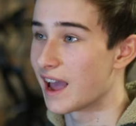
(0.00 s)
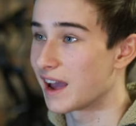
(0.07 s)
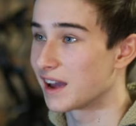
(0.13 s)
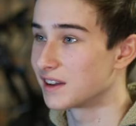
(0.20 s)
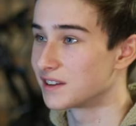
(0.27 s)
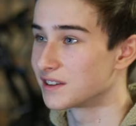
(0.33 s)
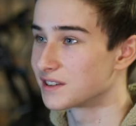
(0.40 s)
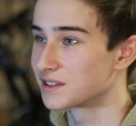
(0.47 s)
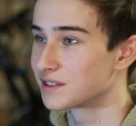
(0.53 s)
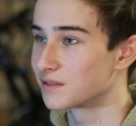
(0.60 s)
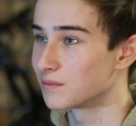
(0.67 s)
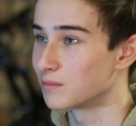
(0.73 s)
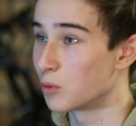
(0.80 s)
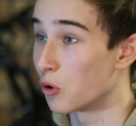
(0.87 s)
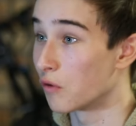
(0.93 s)
and
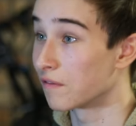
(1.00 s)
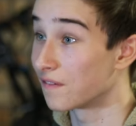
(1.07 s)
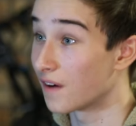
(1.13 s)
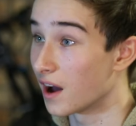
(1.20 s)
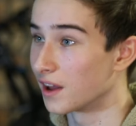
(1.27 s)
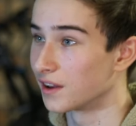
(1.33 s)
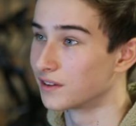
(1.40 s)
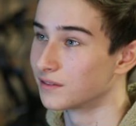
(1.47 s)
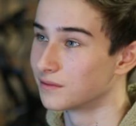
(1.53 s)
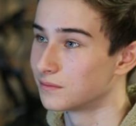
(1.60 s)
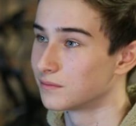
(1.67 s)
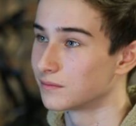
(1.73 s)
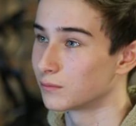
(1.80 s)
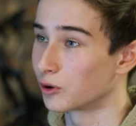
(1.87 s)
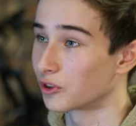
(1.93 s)
more
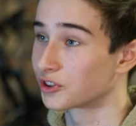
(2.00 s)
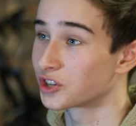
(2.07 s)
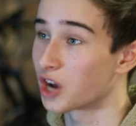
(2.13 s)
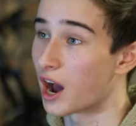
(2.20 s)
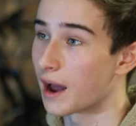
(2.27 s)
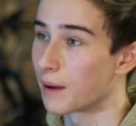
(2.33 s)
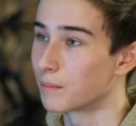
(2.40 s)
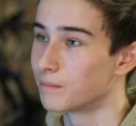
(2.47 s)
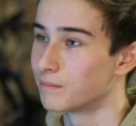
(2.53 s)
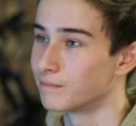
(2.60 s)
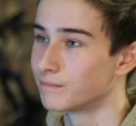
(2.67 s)
fun with time,